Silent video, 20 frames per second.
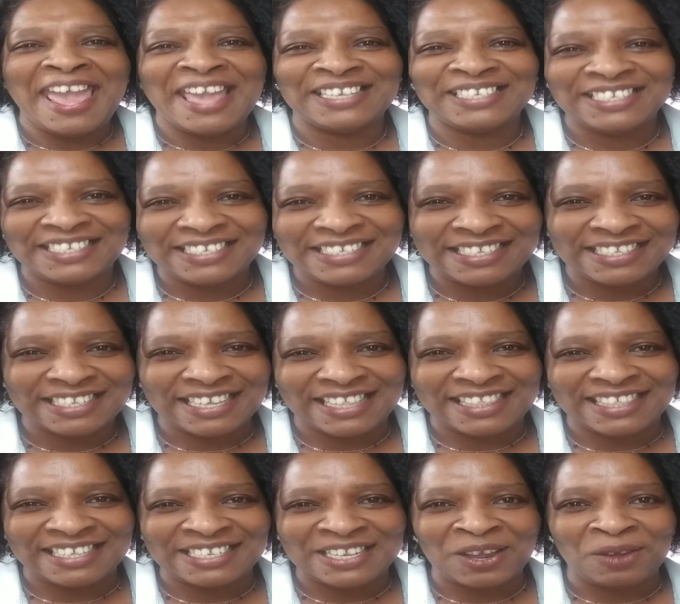And she
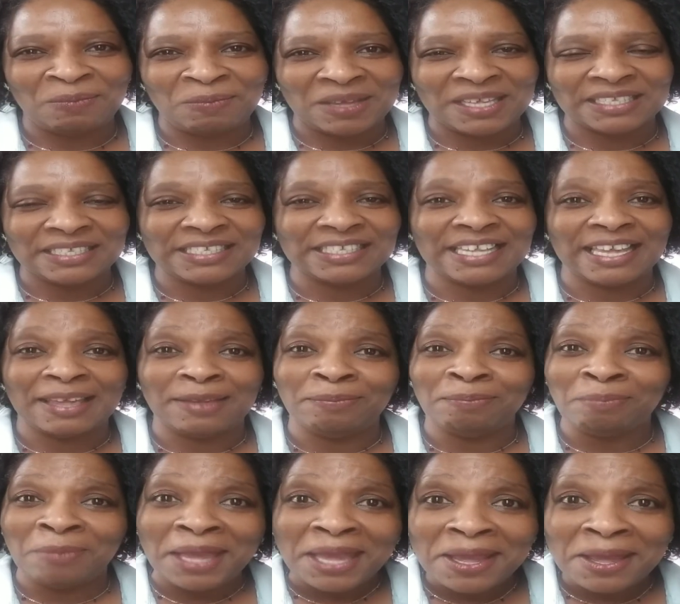said, The young man said,
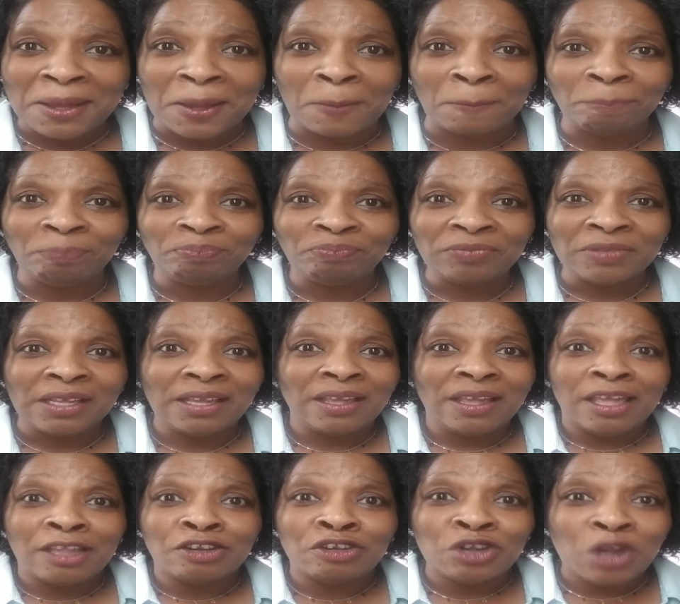Ma'am,
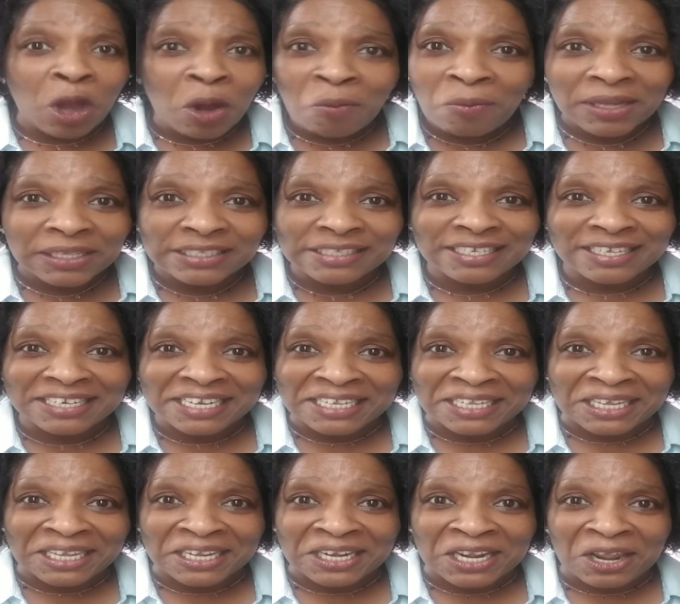no one's going to
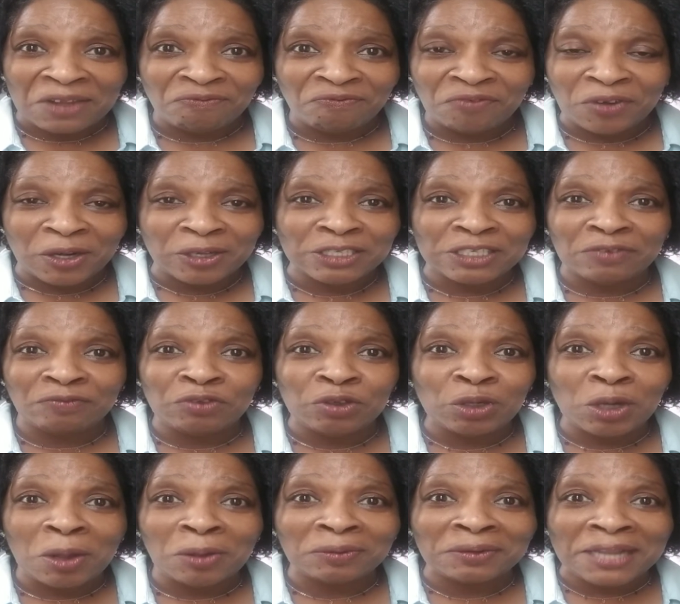get in first if you
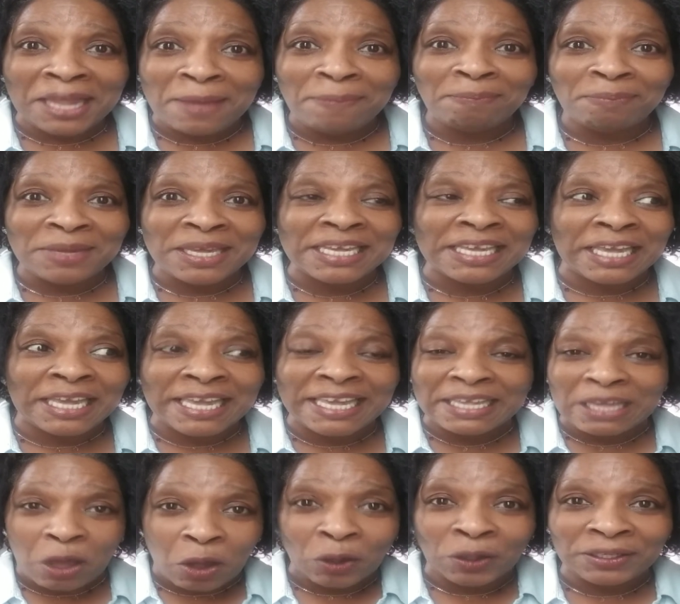don't let me
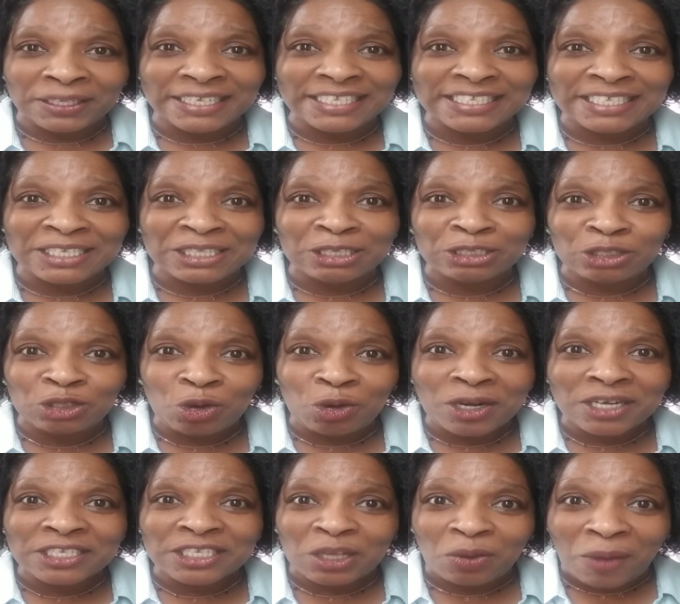get, get to the
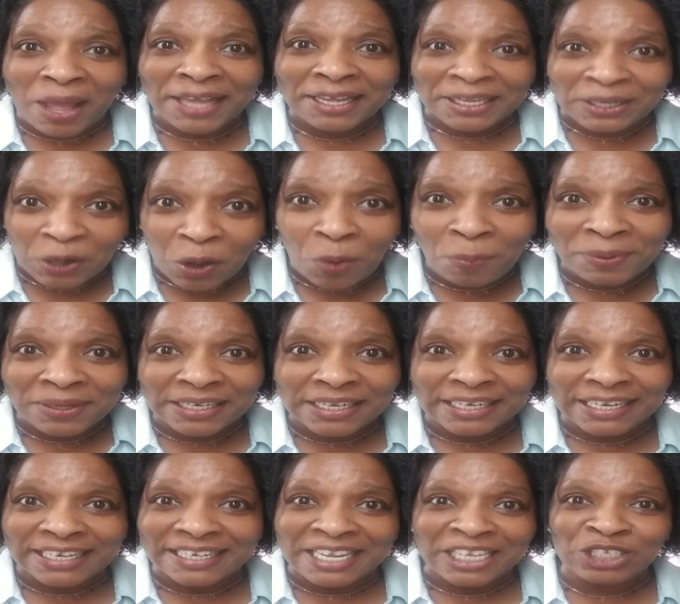door so I can open it
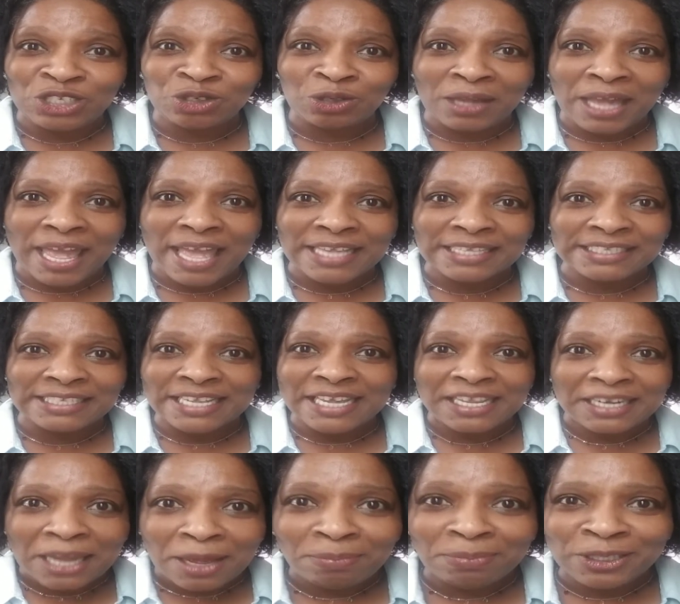and let you guys
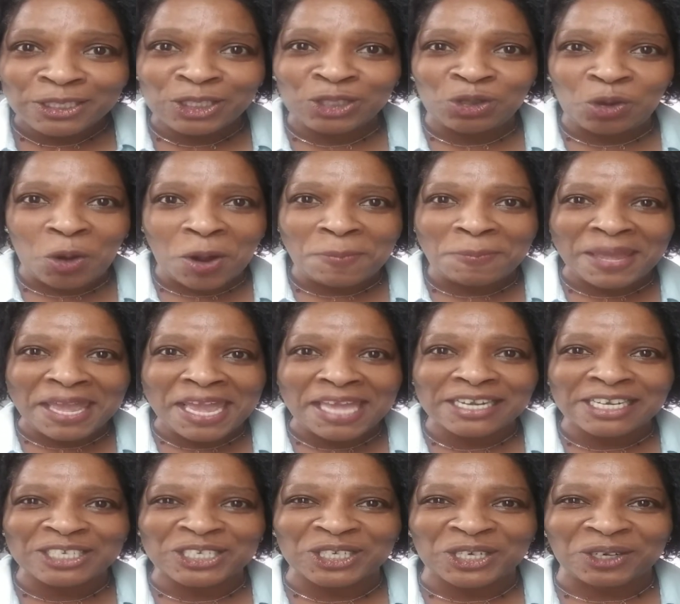in. I'm the store
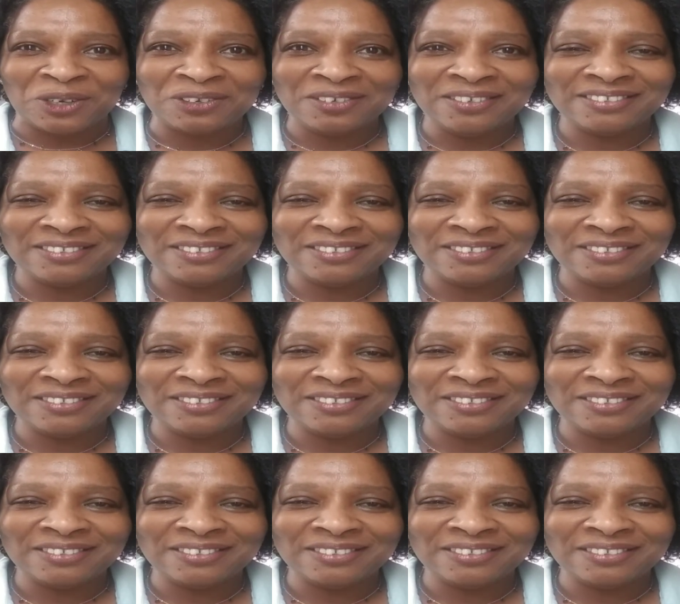manager.